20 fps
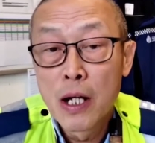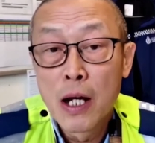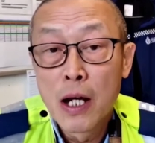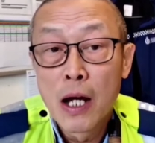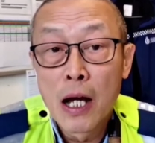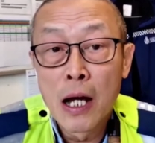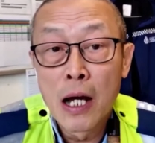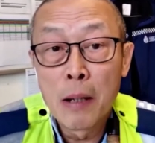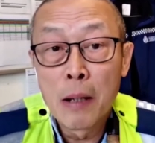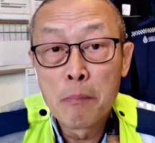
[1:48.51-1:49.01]

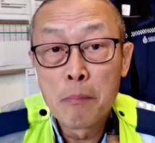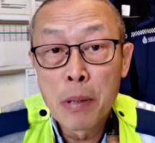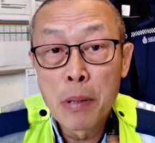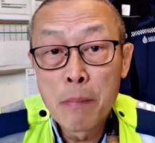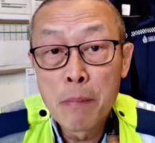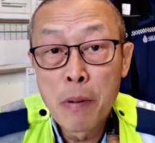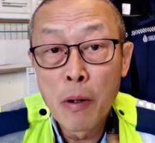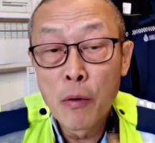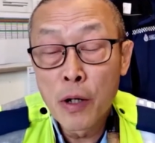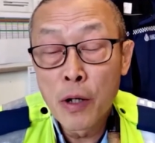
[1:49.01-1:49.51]
and
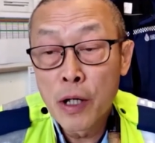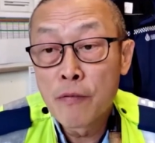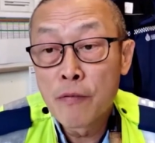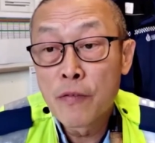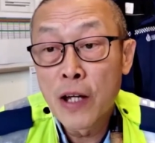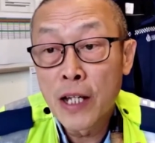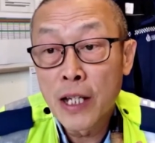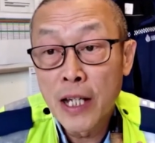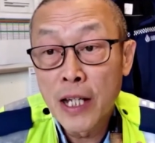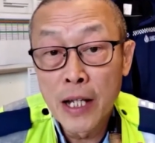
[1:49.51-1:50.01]
people, if
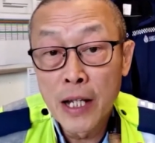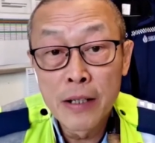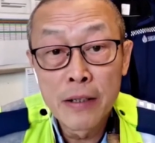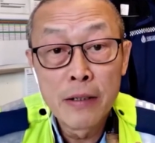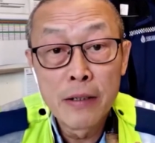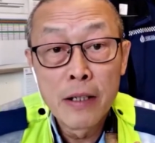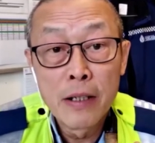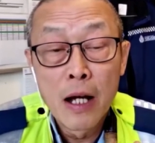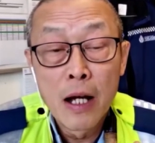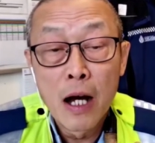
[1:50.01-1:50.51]
they can
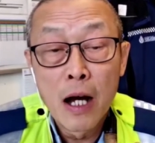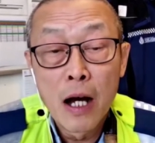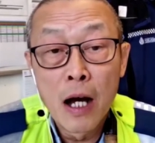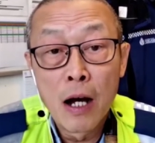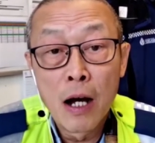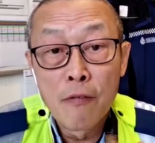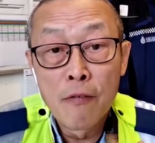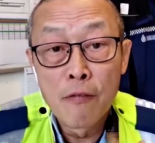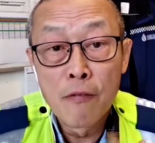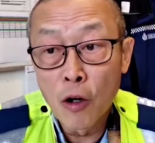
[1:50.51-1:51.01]

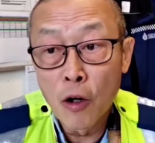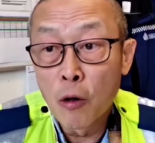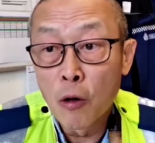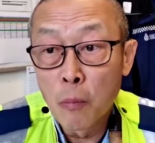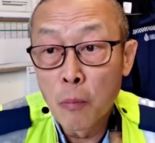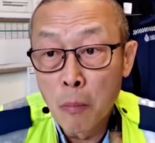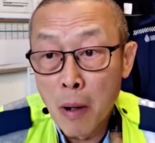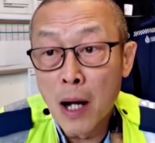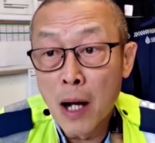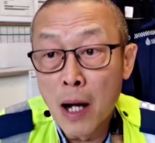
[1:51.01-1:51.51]
follow
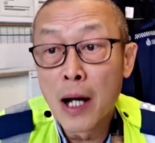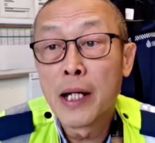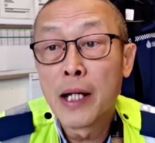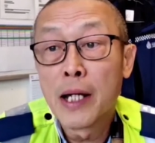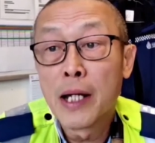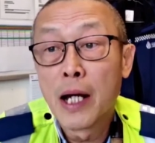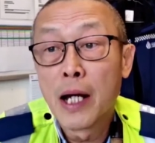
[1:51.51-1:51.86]
my